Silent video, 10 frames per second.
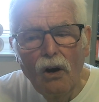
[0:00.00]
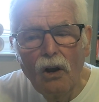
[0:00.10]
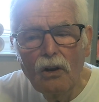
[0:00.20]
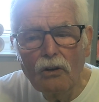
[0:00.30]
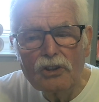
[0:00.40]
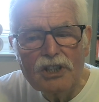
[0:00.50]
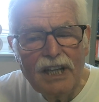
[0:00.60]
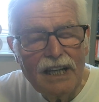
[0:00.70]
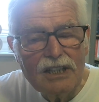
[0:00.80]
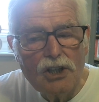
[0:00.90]
all on
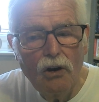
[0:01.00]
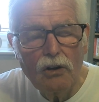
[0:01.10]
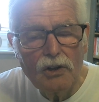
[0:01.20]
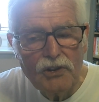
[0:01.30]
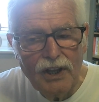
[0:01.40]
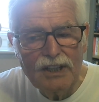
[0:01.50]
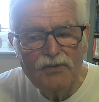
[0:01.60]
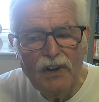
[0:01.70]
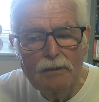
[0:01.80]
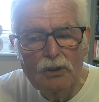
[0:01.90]
TikTok.
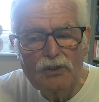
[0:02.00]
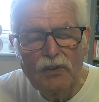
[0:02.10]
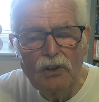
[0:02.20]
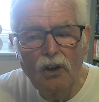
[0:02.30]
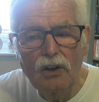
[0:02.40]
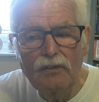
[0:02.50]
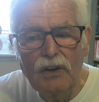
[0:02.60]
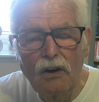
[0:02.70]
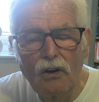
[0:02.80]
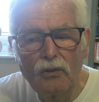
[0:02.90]
Thanks very much for all of
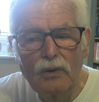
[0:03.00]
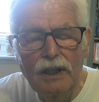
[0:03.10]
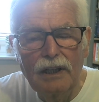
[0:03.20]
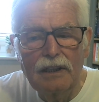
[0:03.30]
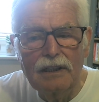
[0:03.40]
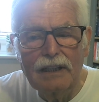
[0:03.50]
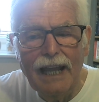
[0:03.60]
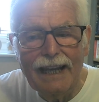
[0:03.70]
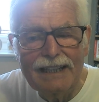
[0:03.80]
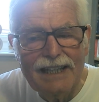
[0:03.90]
your uh,
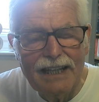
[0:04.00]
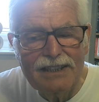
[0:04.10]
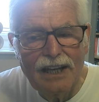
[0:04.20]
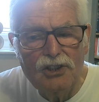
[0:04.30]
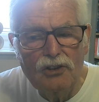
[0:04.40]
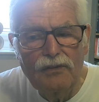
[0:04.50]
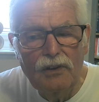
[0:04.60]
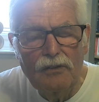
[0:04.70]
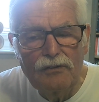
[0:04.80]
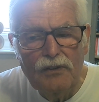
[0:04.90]
likes, etc.,
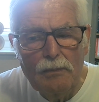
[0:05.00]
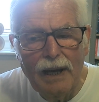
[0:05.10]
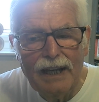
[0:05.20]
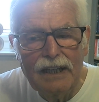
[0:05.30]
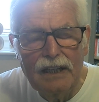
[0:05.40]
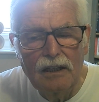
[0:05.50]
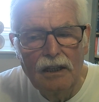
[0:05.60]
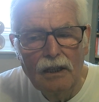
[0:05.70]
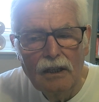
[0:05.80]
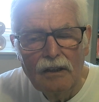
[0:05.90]
for, for my
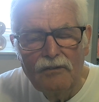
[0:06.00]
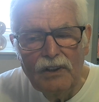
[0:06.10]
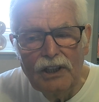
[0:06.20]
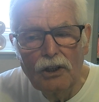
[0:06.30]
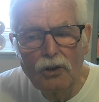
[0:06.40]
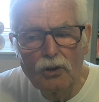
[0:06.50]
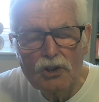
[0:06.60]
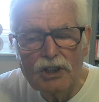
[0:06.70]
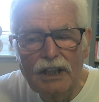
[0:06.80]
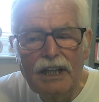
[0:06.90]
uh,
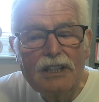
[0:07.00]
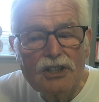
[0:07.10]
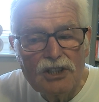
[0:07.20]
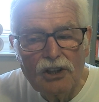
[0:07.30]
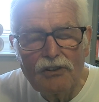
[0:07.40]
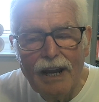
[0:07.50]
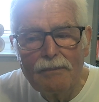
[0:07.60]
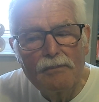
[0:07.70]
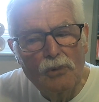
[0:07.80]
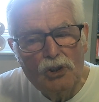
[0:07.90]
videos and
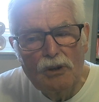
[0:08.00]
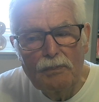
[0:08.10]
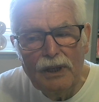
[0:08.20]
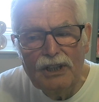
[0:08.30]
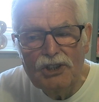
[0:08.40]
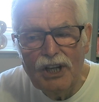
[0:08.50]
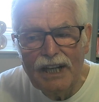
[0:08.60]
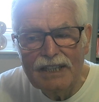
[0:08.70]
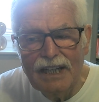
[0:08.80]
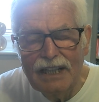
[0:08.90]
Instagram. Much
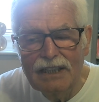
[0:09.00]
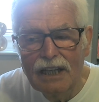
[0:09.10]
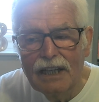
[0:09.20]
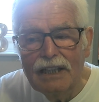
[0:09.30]
appreciated.